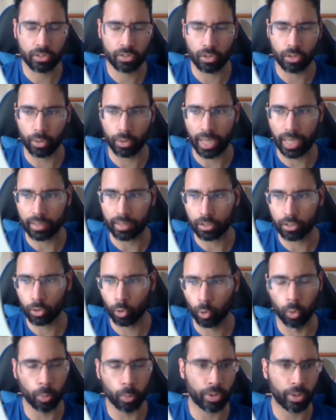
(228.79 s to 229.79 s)
They had this
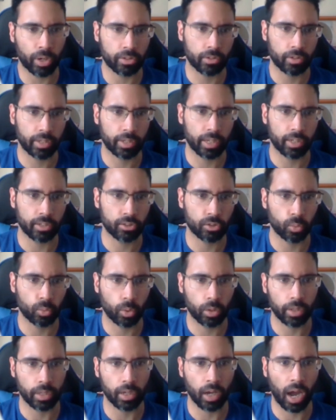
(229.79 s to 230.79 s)
cool presentation
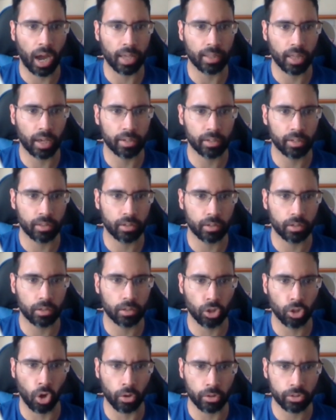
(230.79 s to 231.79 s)
where they highlighted their
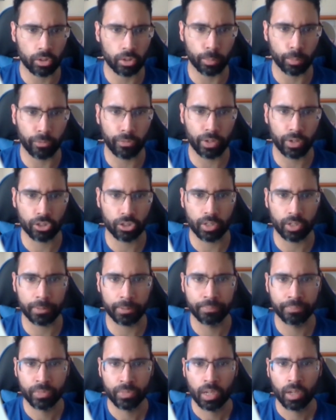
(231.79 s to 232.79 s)
long-term
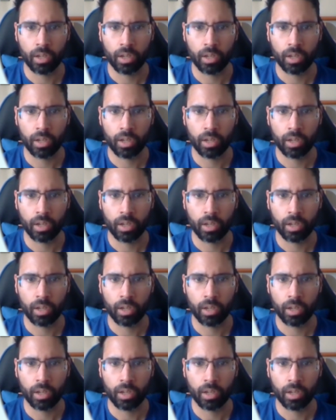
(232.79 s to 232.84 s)
vision,